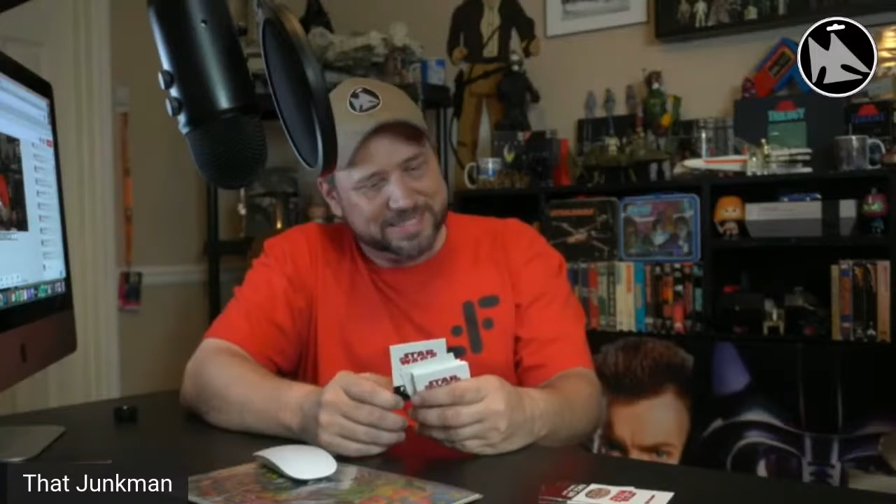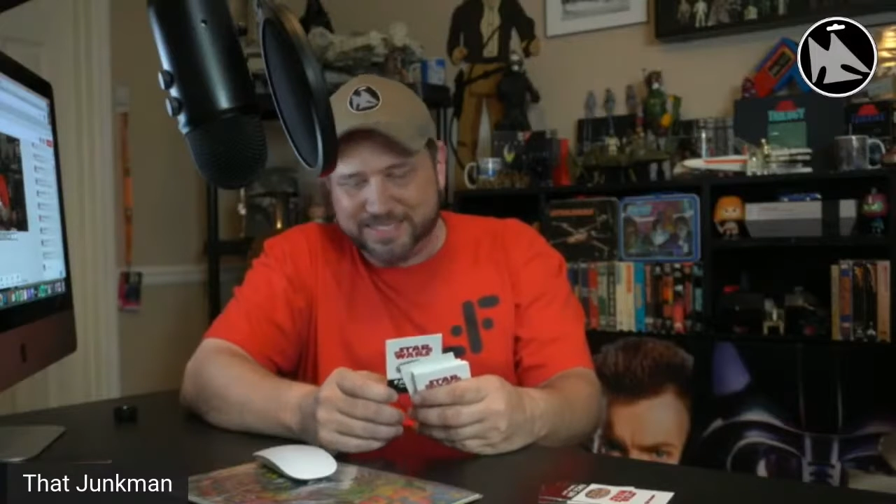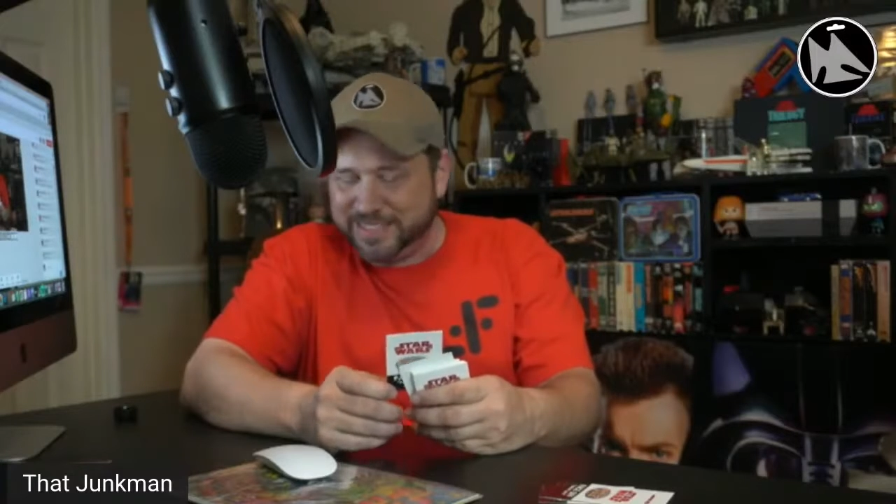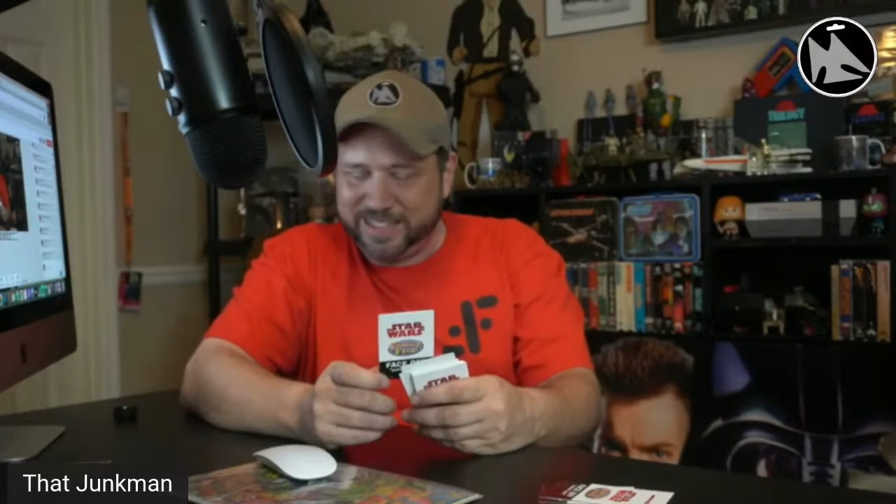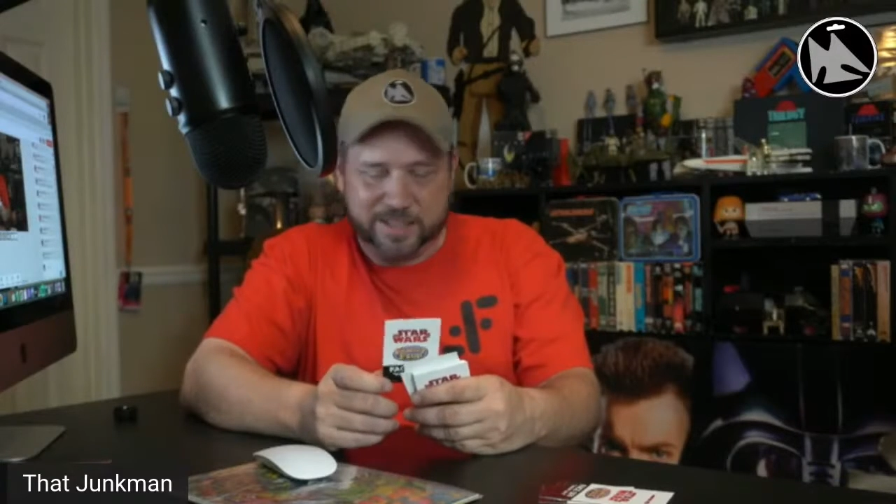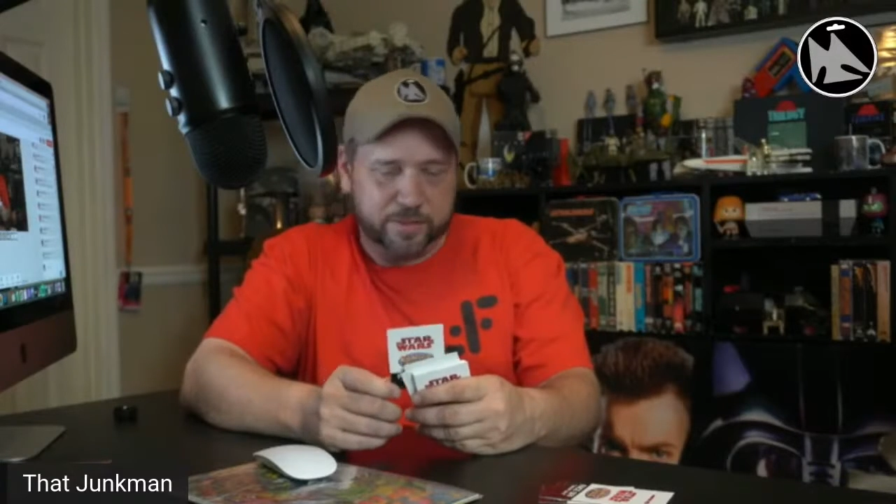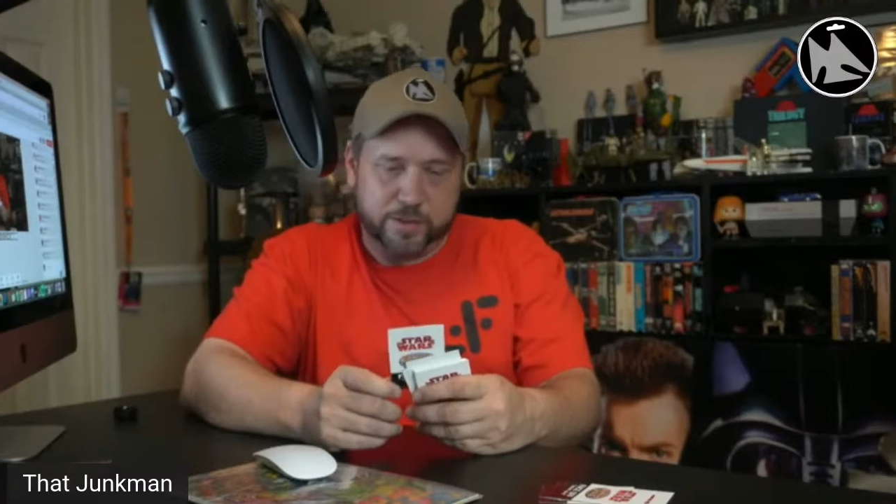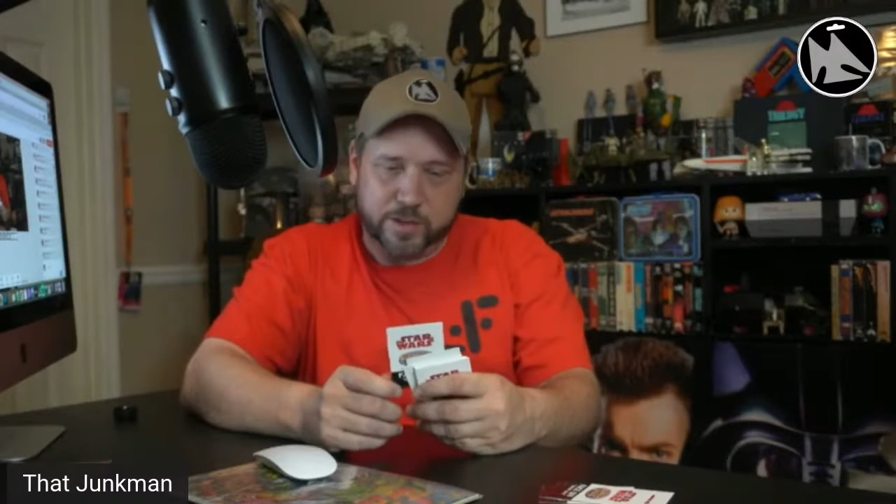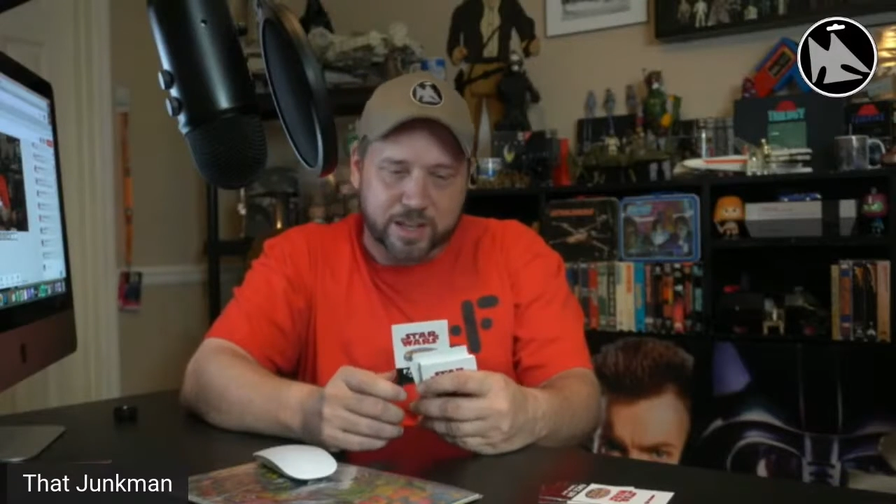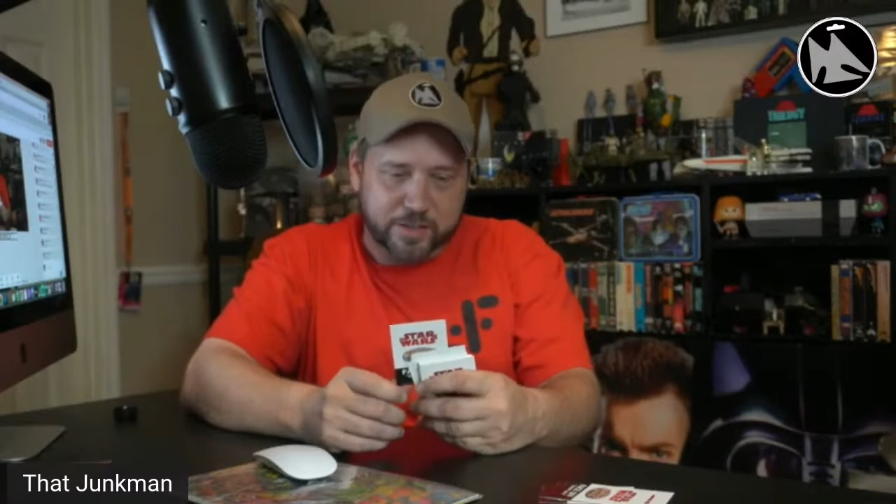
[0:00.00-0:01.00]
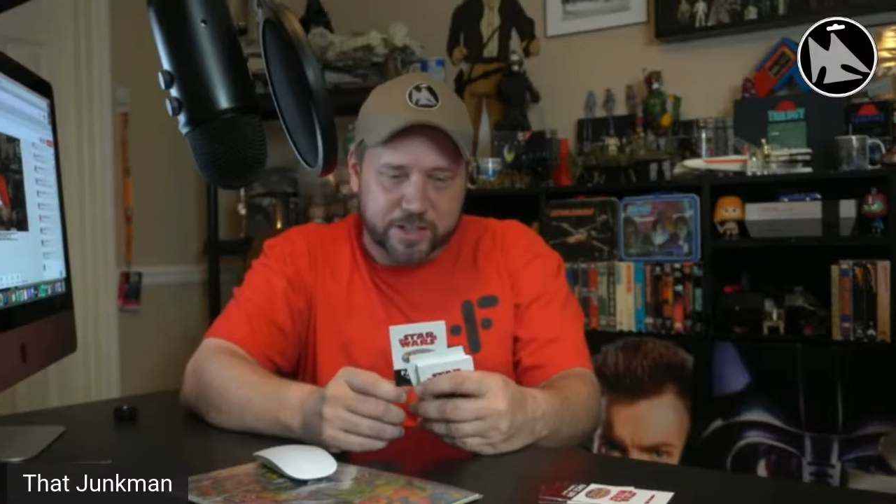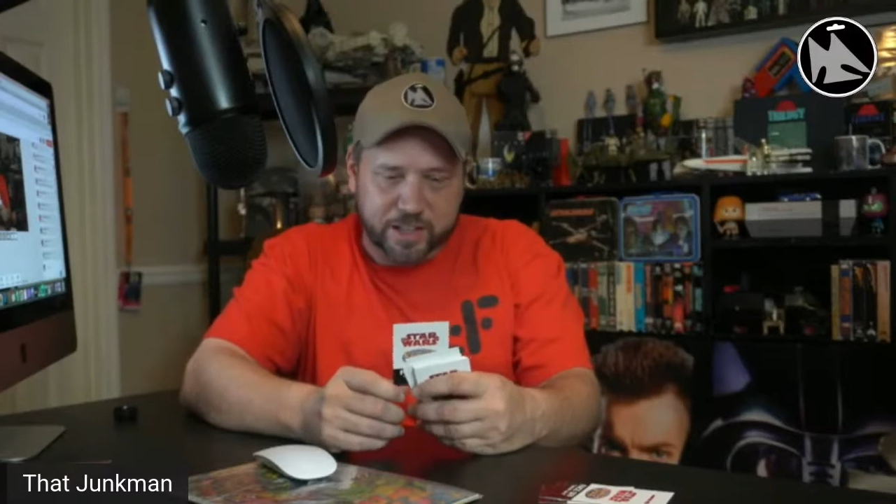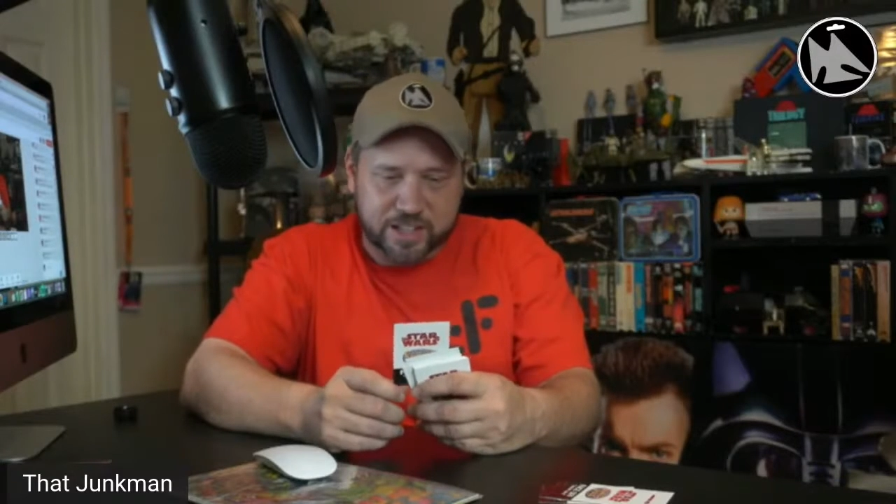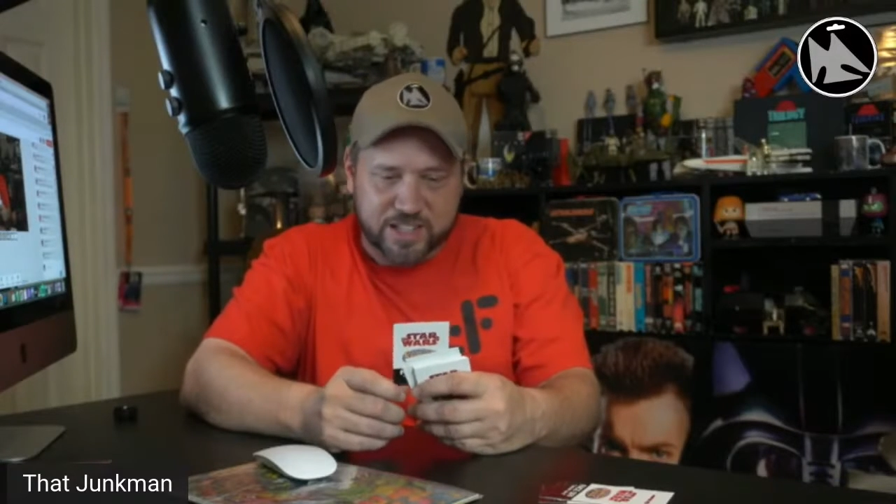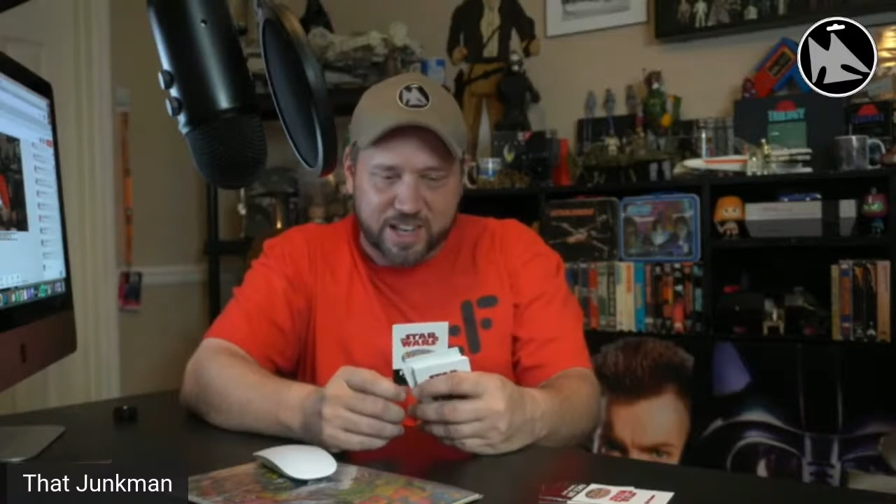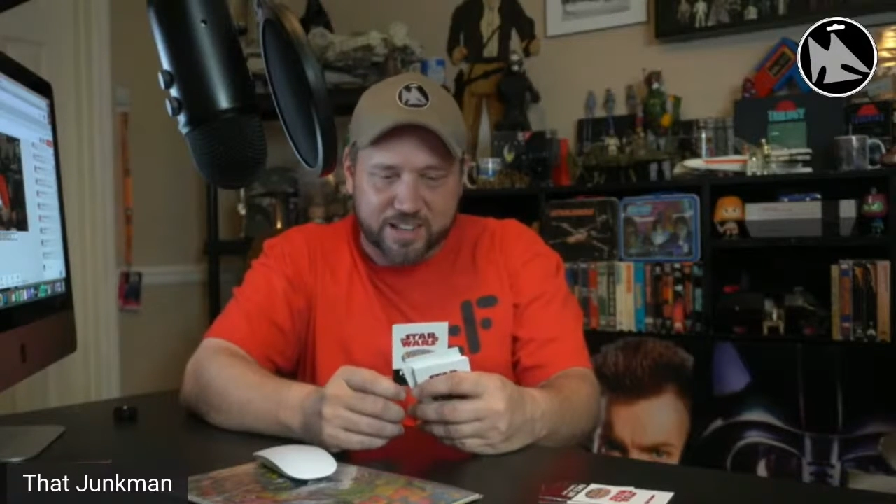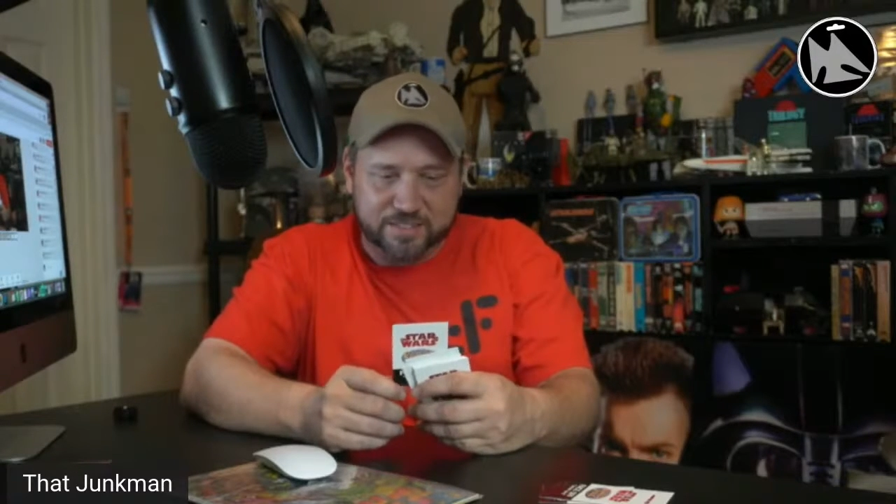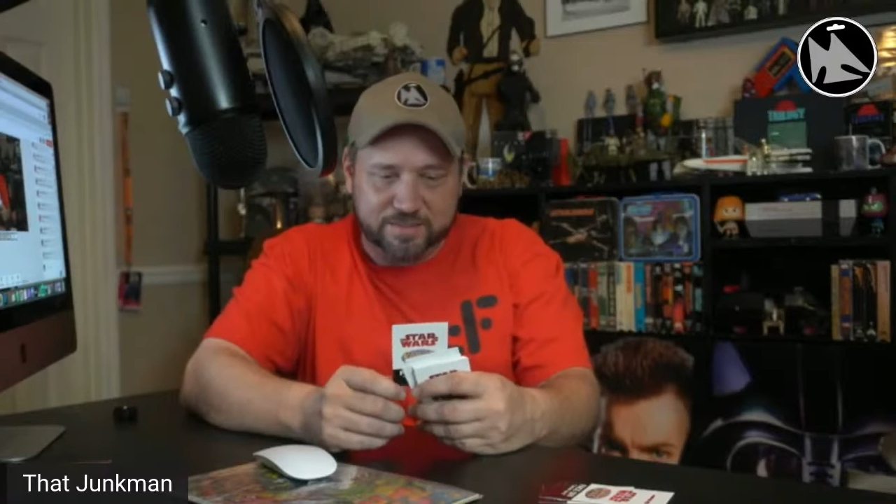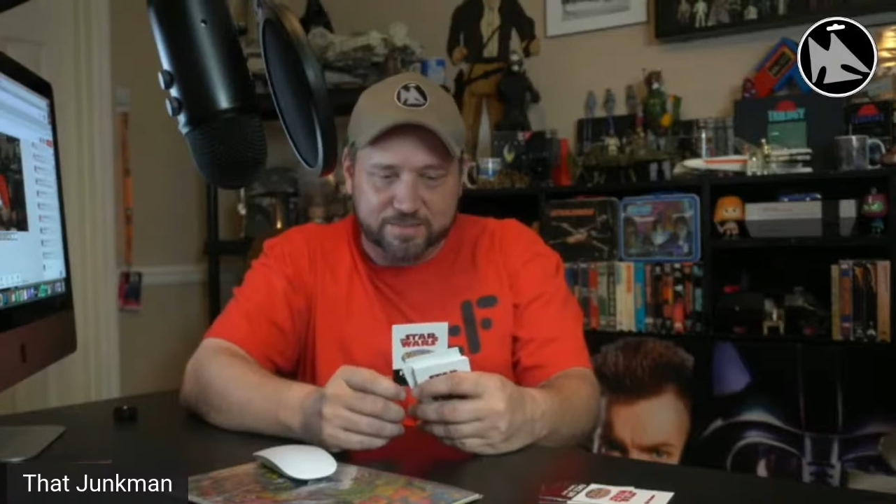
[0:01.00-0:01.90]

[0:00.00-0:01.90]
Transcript: Not even. I'll give you another shot.